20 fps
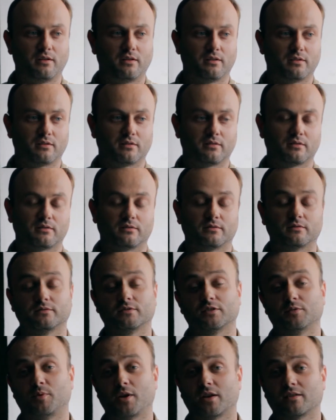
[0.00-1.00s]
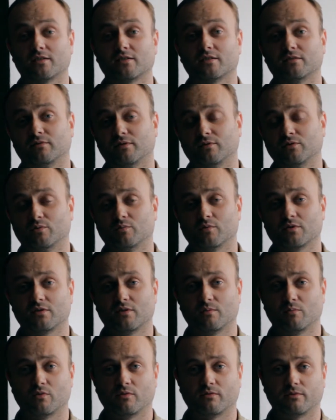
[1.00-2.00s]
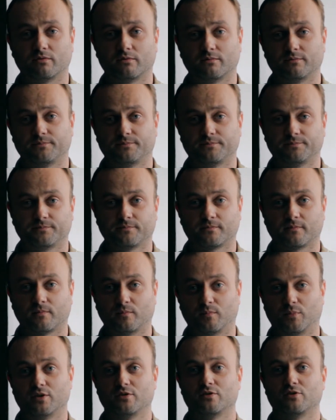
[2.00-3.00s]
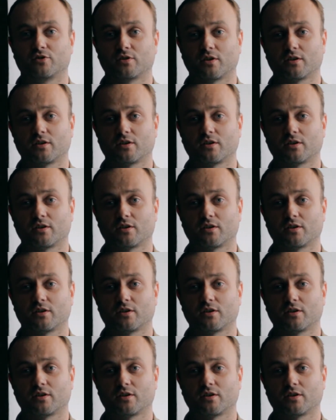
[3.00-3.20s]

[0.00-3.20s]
We decided to hide in one of the houses nearby.